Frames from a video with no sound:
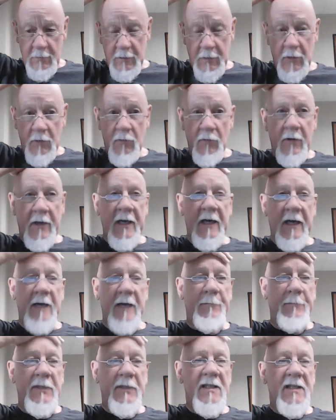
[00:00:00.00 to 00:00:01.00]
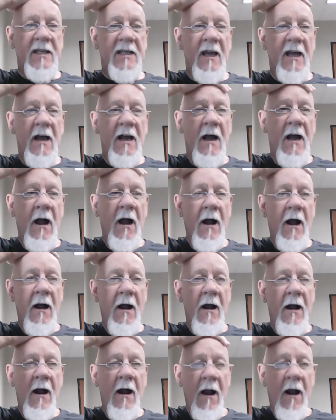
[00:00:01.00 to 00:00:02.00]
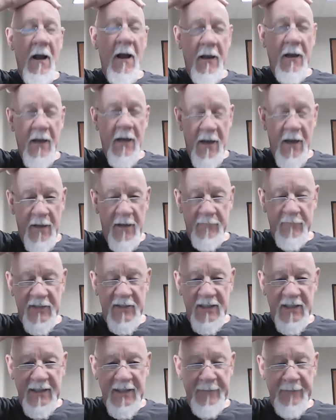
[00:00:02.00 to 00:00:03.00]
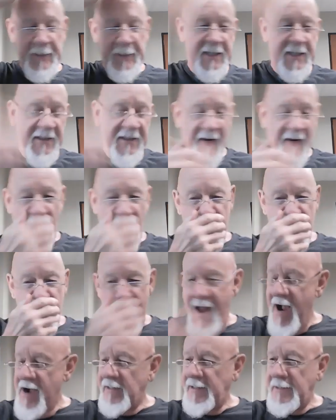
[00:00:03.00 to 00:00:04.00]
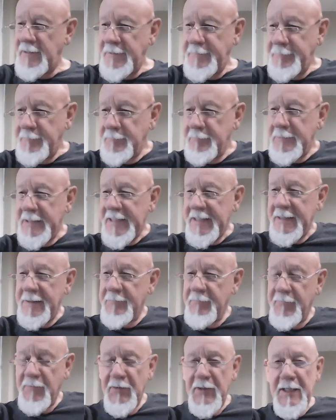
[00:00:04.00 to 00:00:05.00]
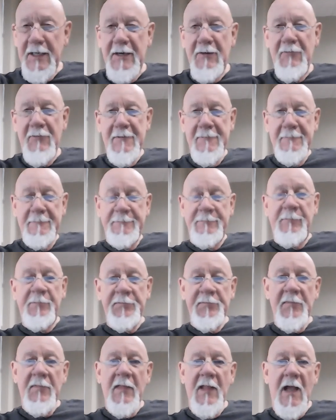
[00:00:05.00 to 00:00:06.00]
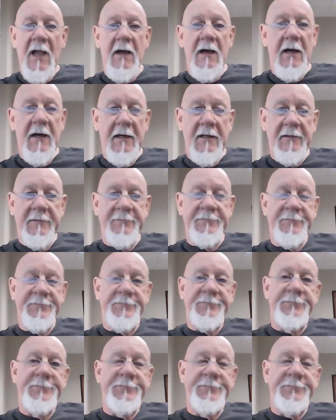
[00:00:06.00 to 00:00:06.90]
on campus. I'm sleepy, sorry. Been up for an hour. Um,